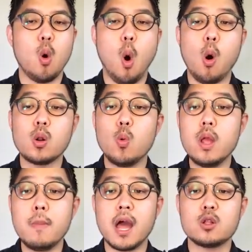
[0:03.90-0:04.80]
they go all the
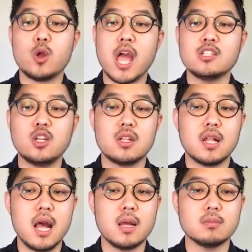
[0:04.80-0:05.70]
way back to
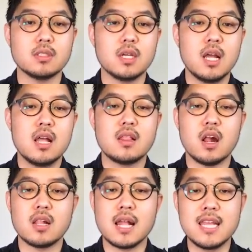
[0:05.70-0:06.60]
ancient times. They are
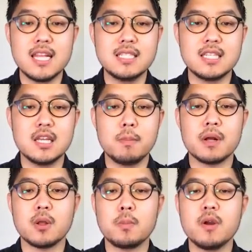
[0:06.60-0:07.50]
not easy, but
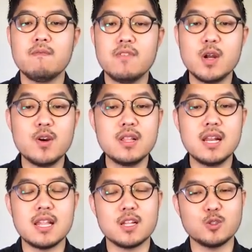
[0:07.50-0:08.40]
appear frequently
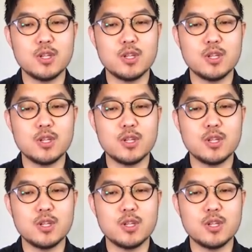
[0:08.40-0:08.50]
in the